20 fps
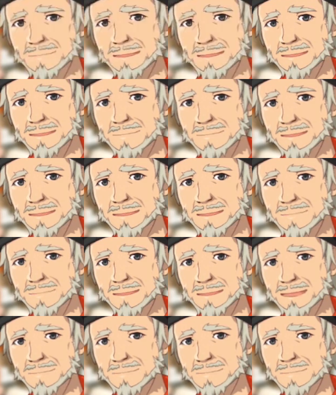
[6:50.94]
See,
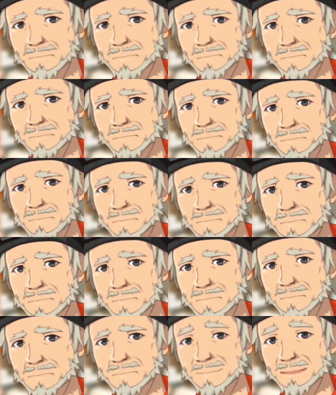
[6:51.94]
I'm getting a little worried
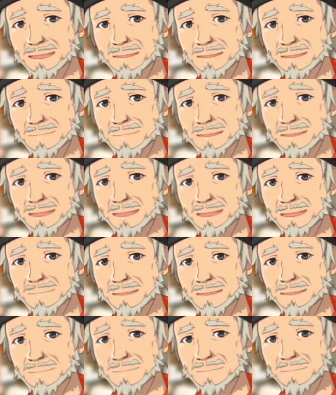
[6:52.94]
now. Hey,
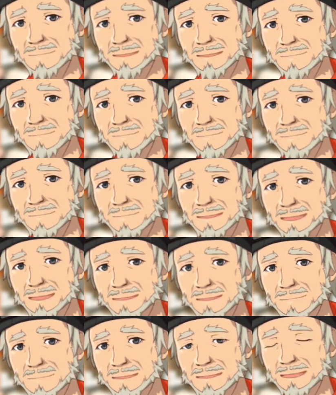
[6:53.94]
I know.
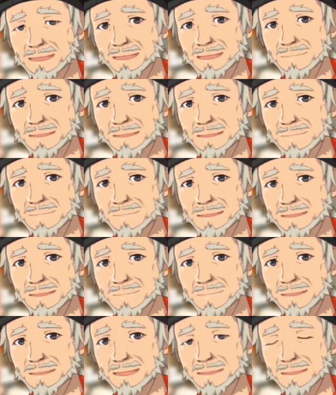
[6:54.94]
A friend of
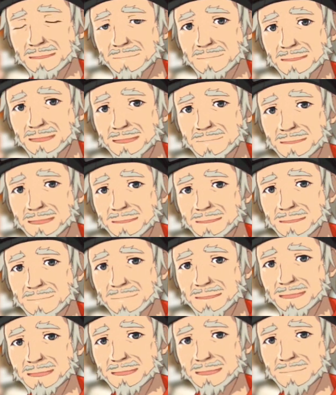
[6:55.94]
mine runs a
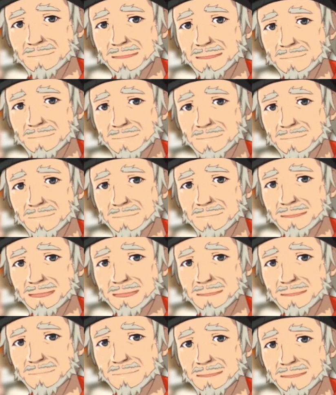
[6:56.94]
Coliseum,
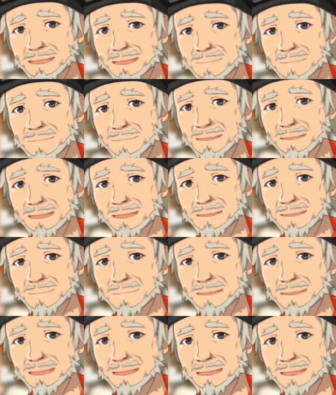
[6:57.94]
or
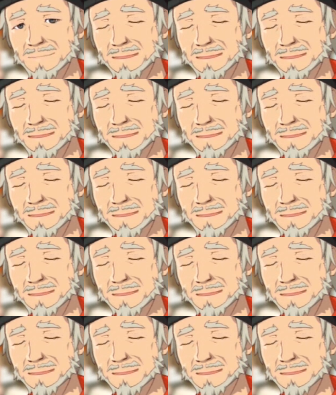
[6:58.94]
what?